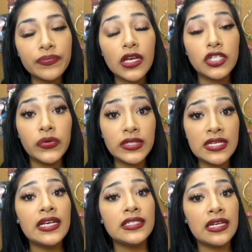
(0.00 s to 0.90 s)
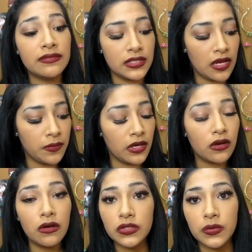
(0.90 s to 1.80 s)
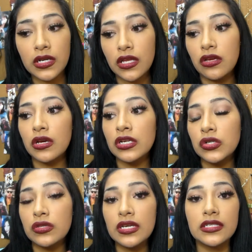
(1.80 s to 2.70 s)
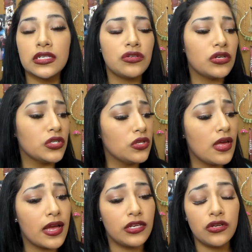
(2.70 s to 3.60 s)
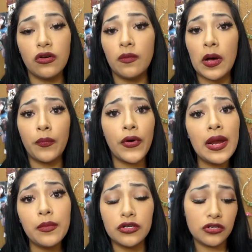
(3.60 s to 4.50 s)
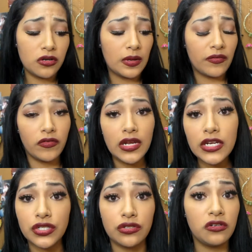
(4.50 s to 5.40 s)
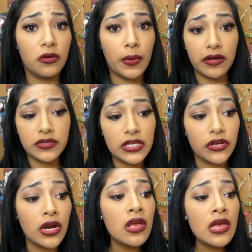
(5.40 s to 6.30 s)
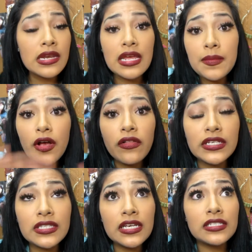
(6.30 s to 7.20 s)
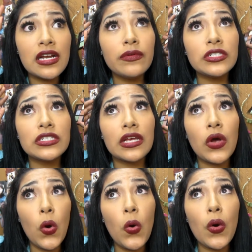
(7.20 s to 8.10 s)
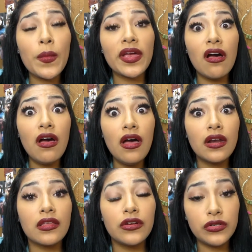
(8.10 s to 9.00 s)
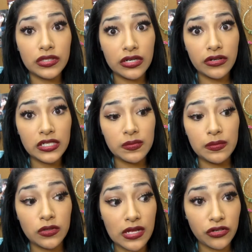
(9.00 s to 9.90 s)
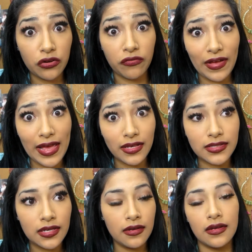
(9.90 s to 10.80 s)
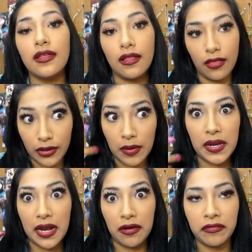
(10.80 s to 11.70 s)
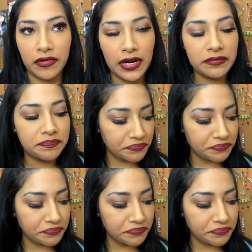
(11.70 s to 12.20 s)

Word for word: she was nice enough to tell me like oh sweetie you can do this and you can do that do you know about primer do you know about foundation do you know about concealer naming all these things and I was just like oh my god like are you serious people do that to their face look at me now right